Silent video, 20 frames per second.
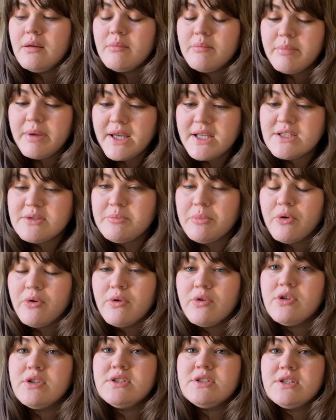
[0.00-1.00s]

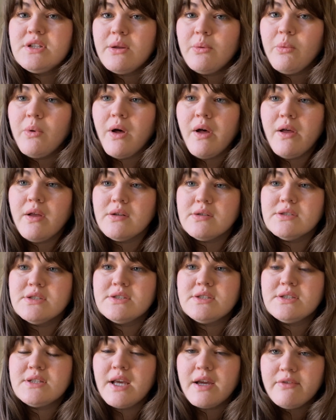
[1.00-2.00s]
baseboards, the
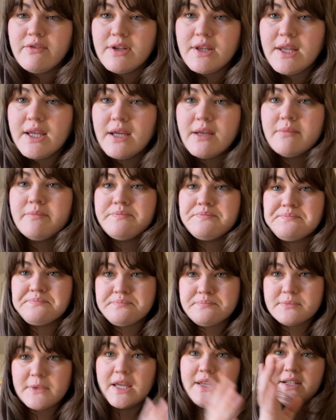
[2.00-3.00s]
walls, everything,
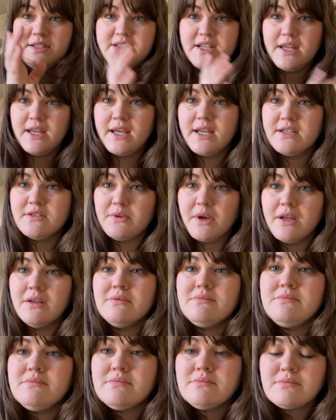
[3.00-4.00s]
and the ceiling as well.
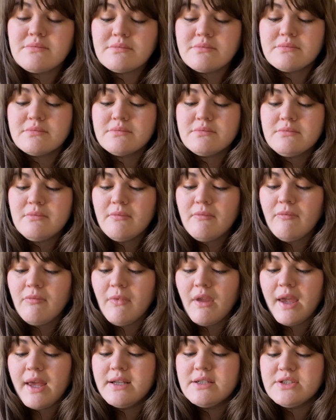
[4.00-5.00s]

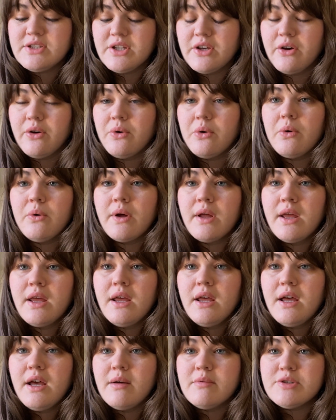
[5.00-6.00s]
And so
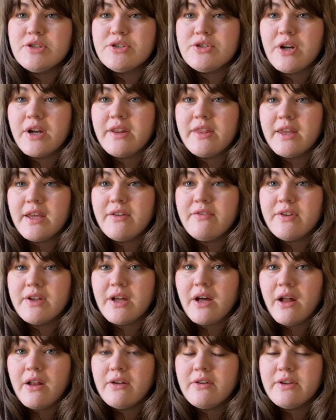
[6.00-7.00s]
I was just trying to think of a
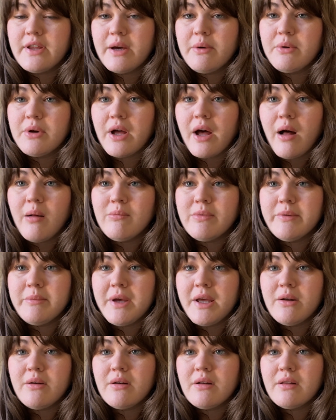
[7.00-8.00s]
color that will
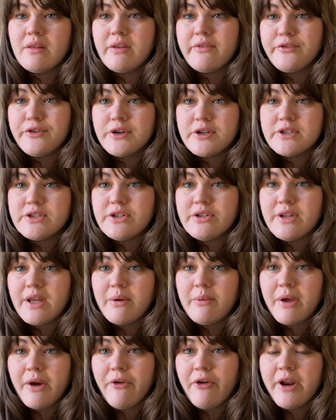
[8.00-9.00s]
complement the furniture that
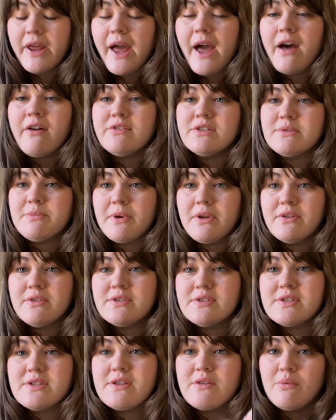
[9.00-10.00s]
we already have as well
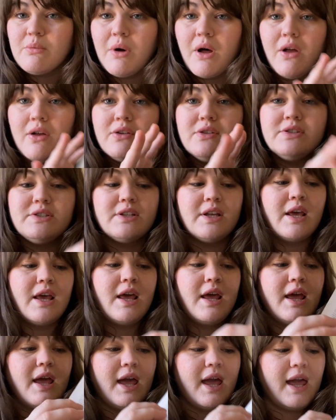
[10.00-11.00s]
as the walls.
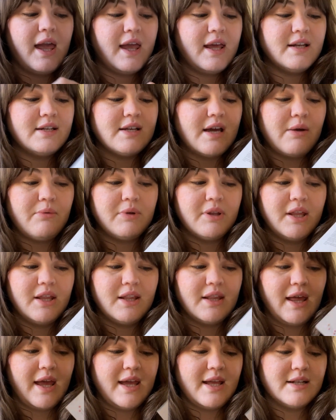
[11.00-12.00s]
And I really
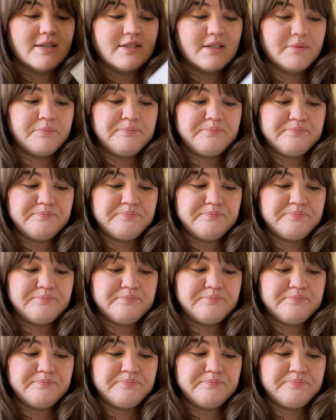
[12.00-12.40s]
liked